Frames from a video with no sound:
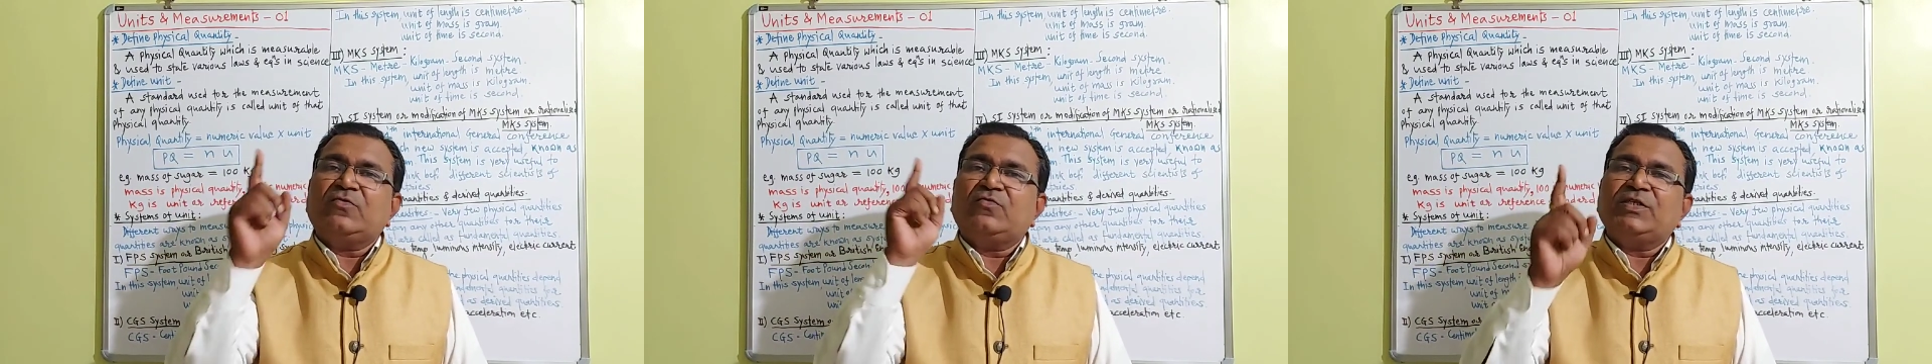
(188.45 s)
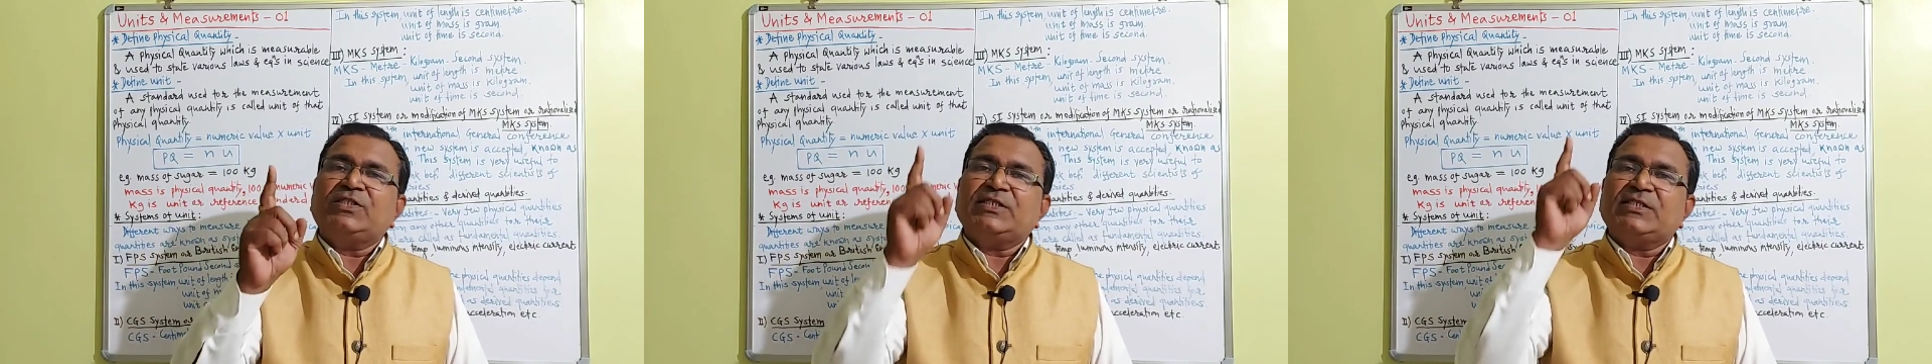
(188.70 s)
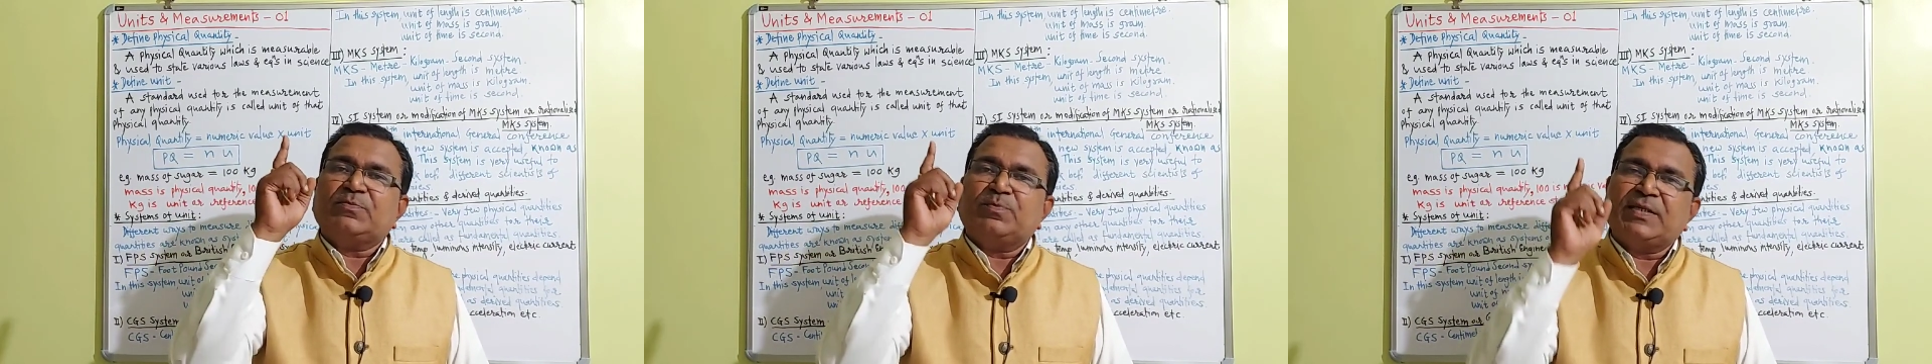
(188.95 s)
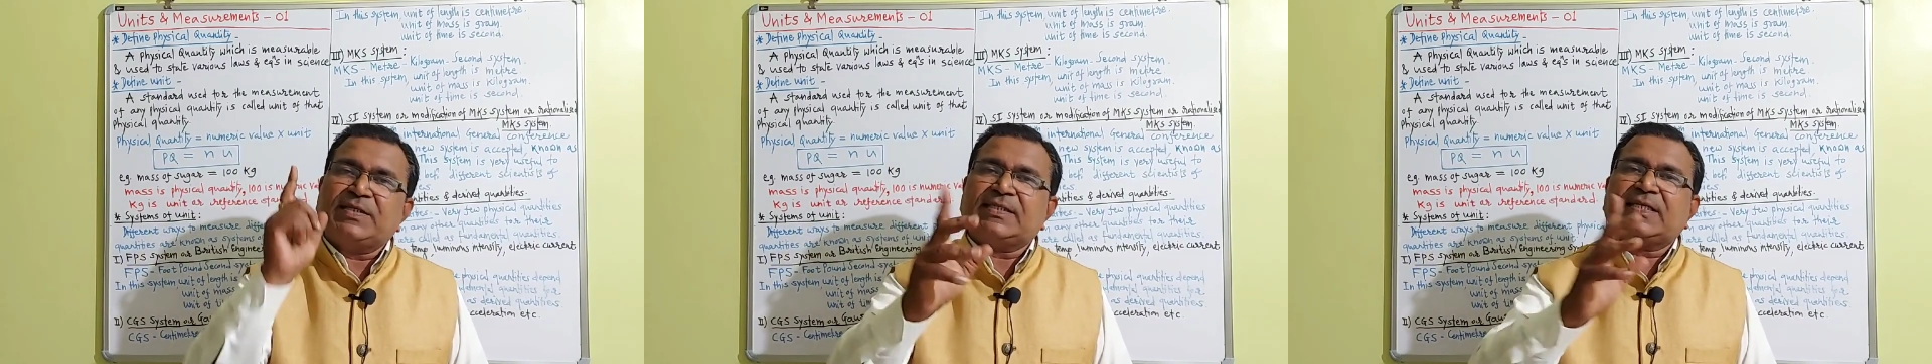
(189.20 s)
which is
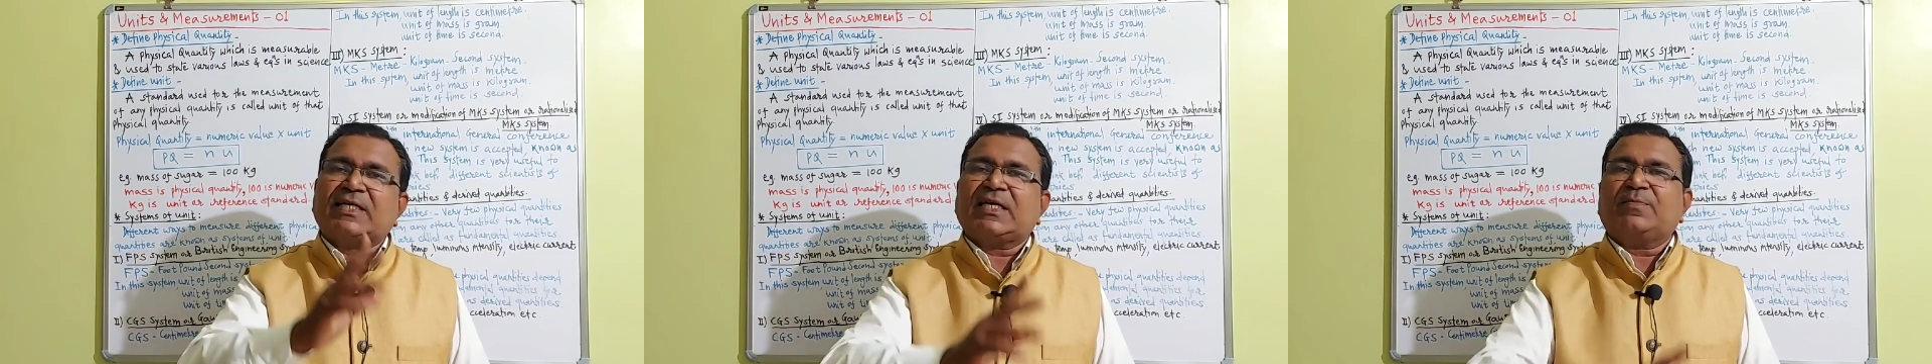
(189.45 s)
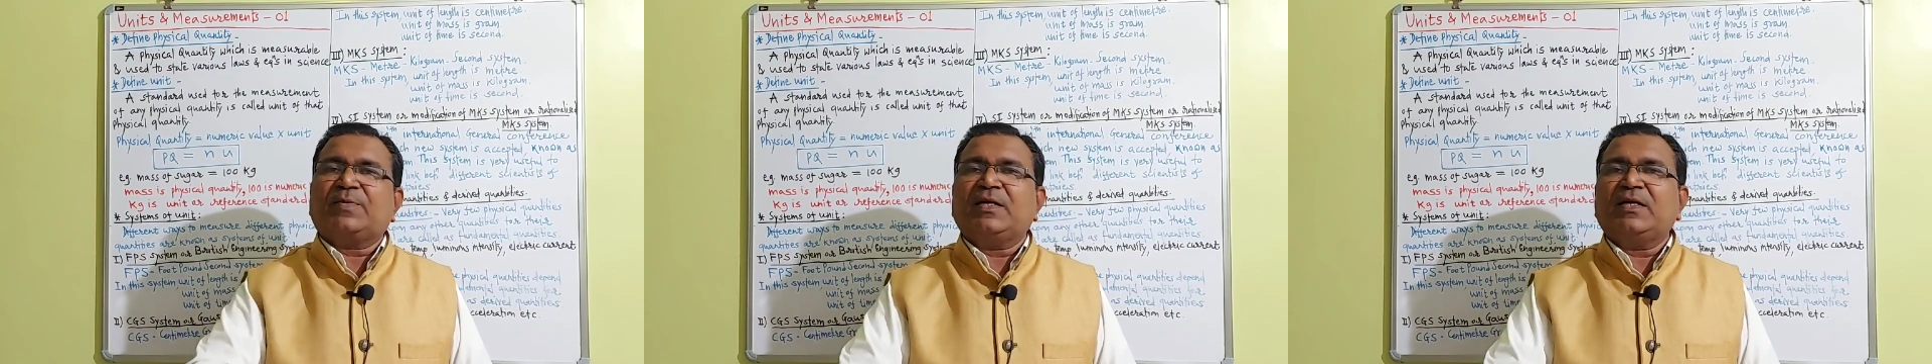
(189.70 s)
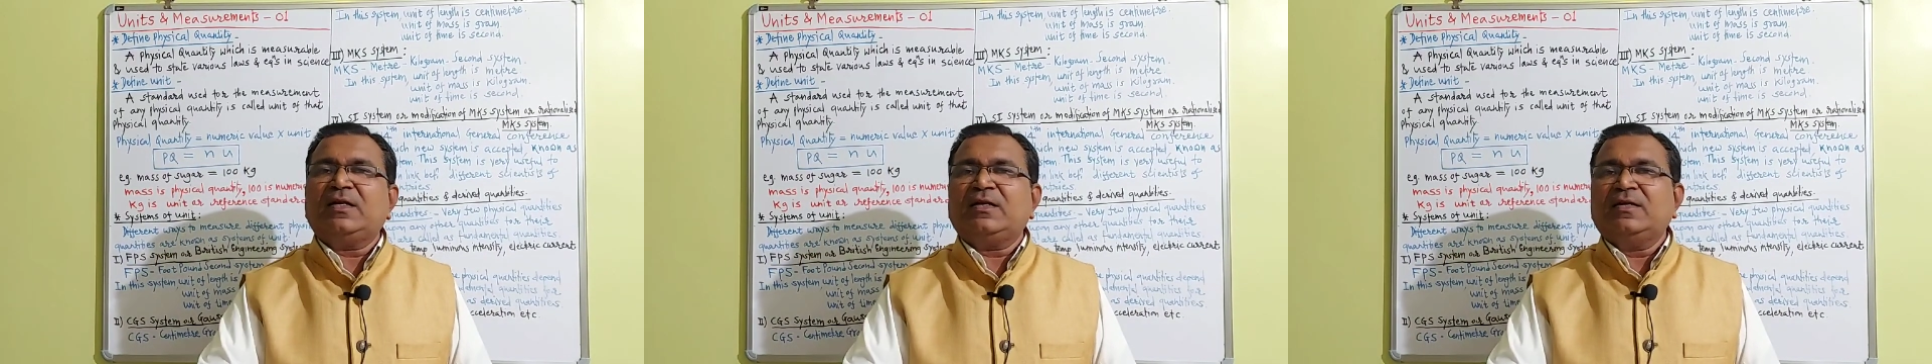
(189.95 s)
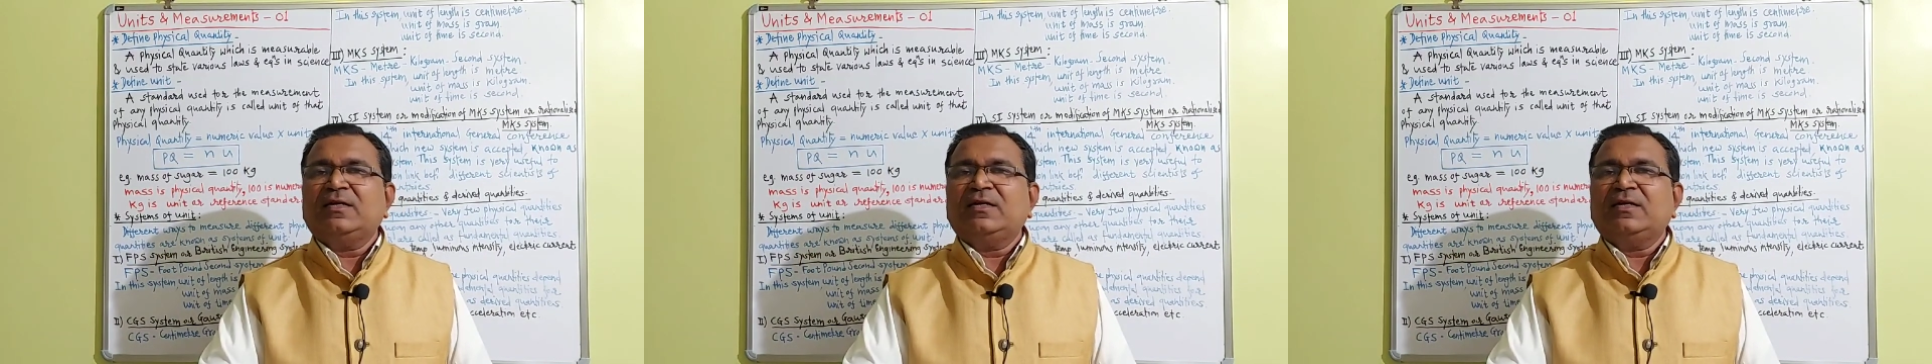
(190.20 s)
measurable